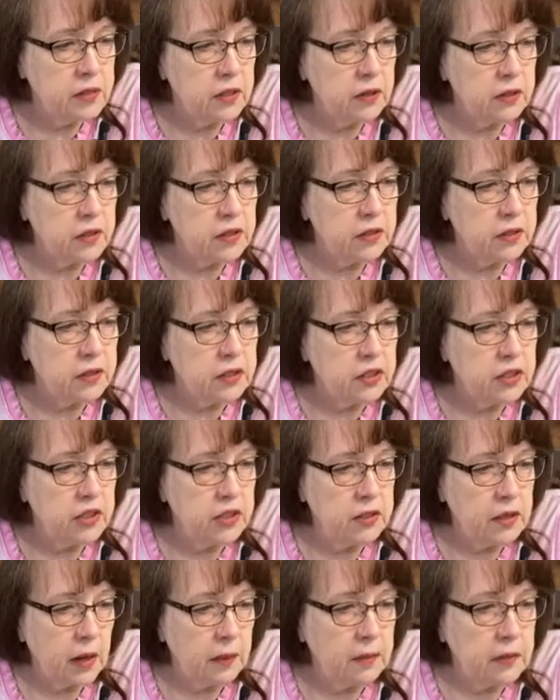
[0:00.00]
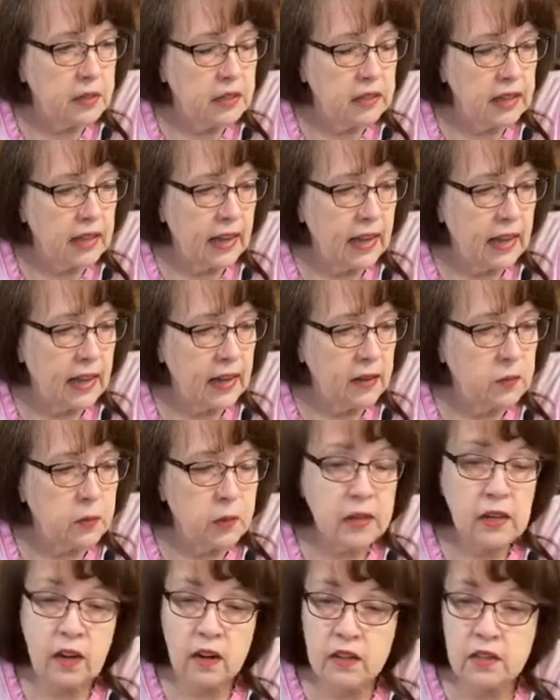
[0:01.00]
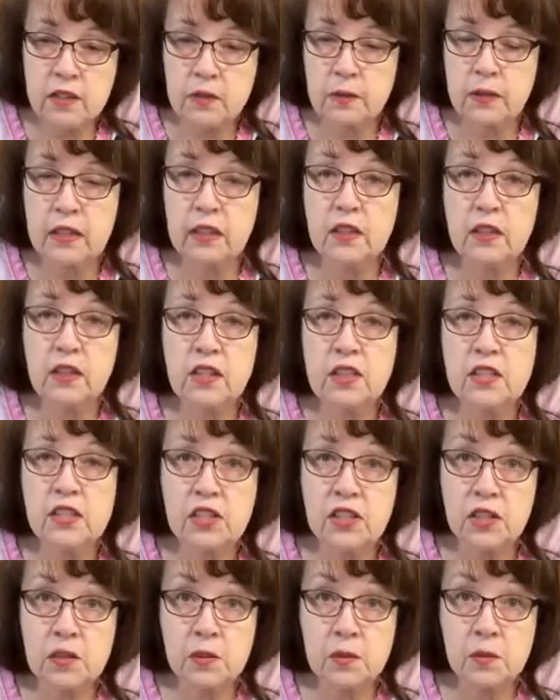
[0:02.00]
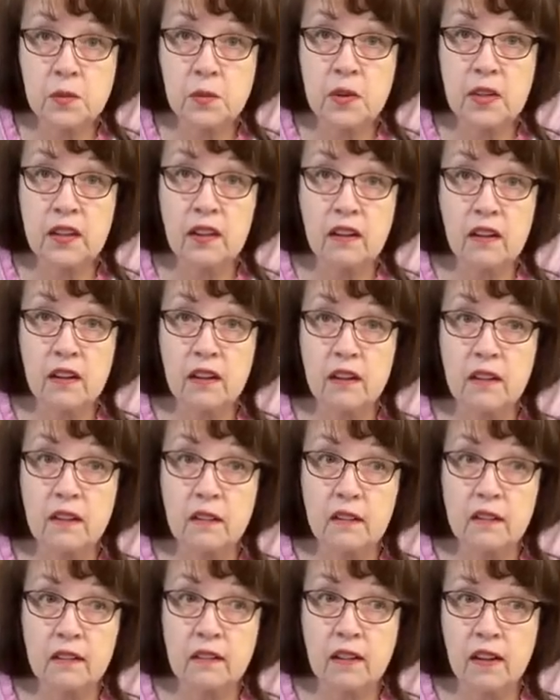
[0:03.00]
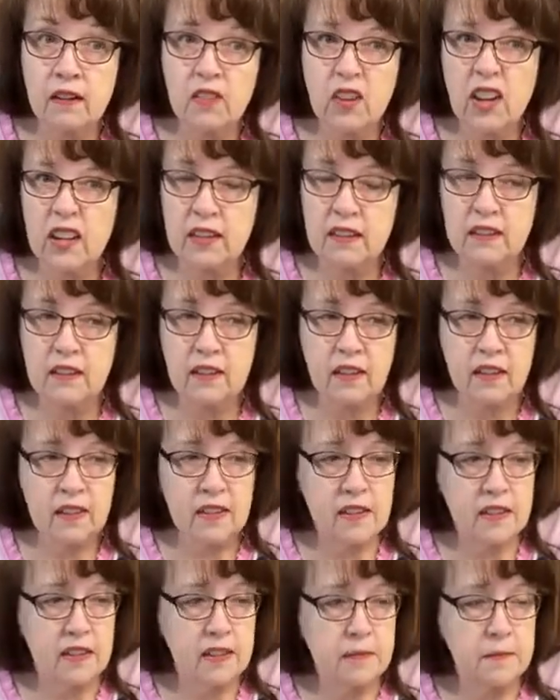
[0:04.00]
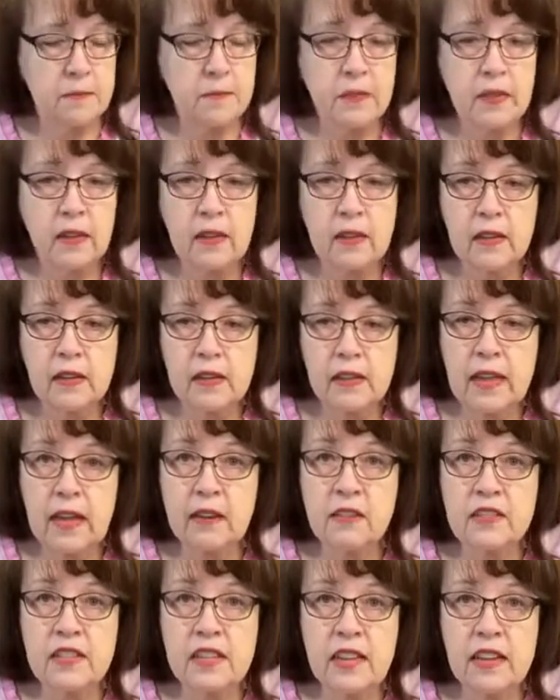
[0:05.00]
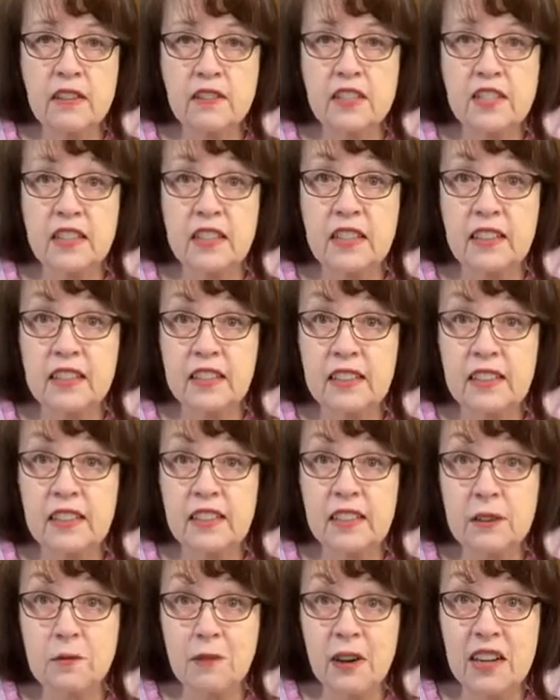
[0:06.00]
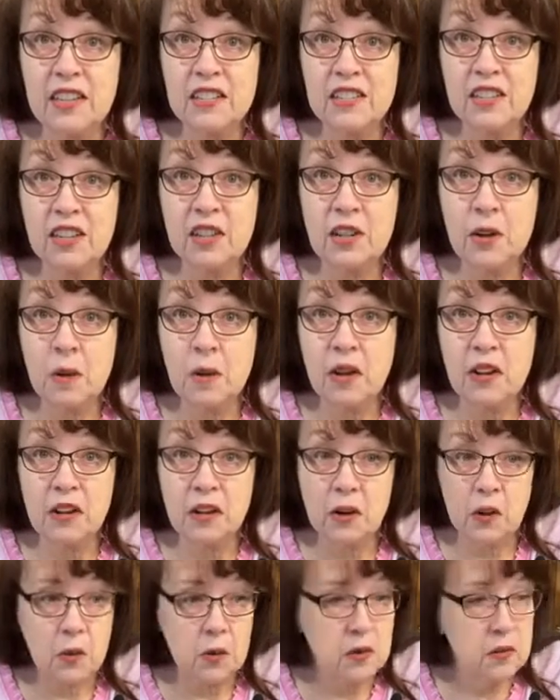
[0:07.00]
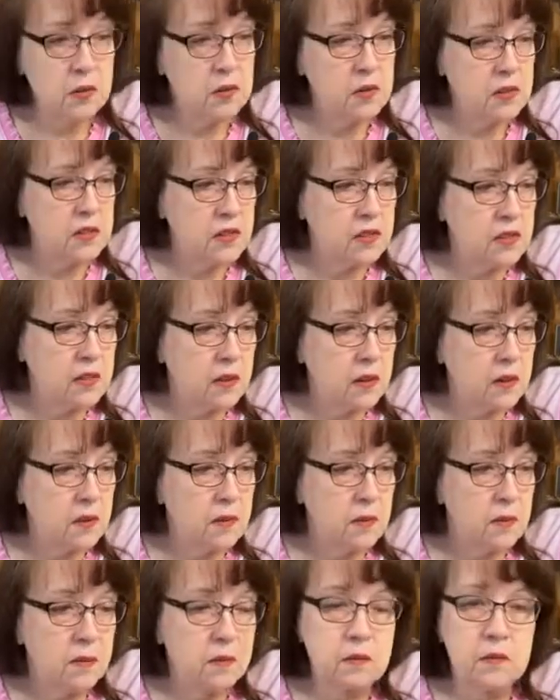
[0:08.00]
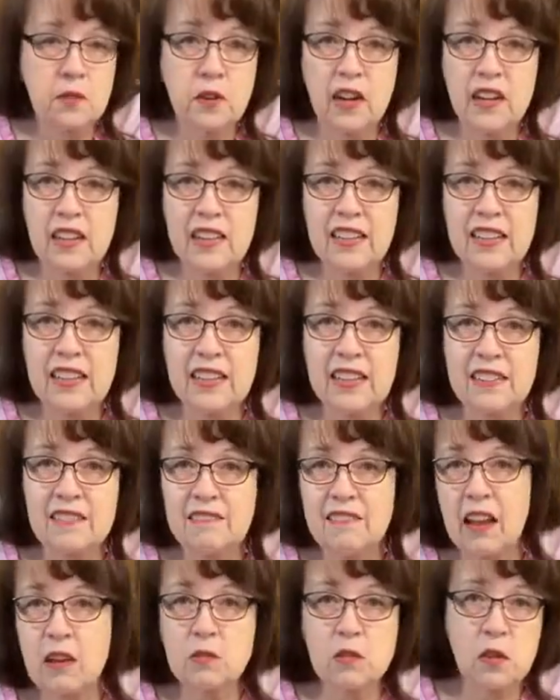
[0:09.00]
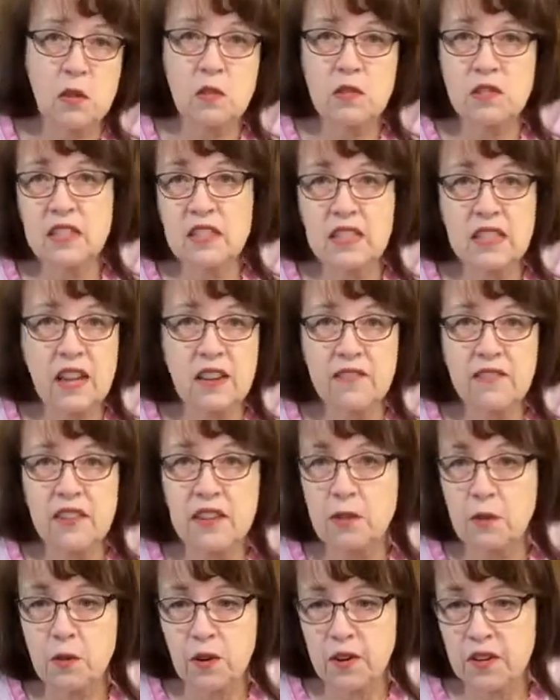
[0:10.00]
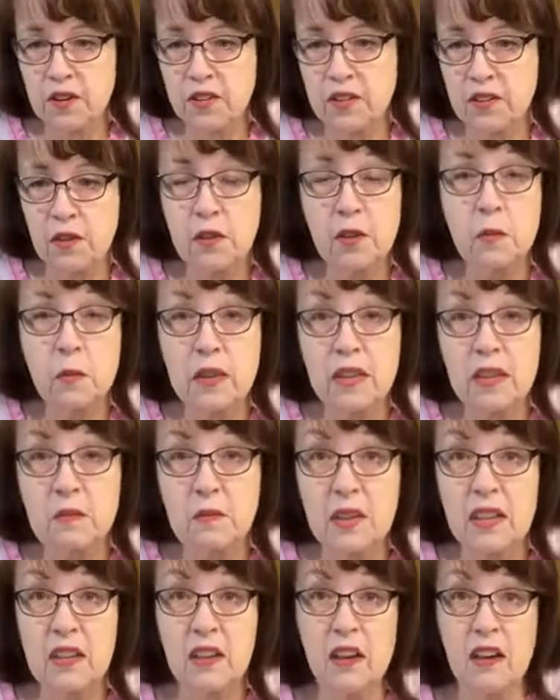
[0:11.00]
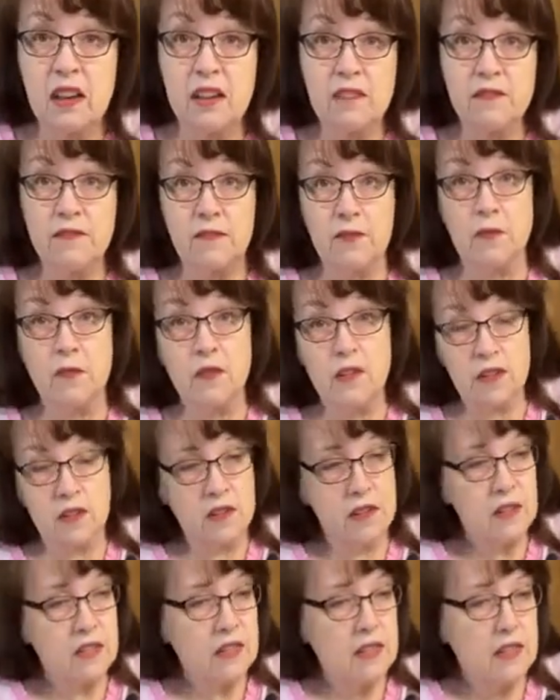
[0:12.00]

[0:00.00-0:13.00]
you're doing good. I'm glad we are doing good too. We are on a countdown to get ready to go on a cruise. So trying to get household stuff in order so that we can be gone for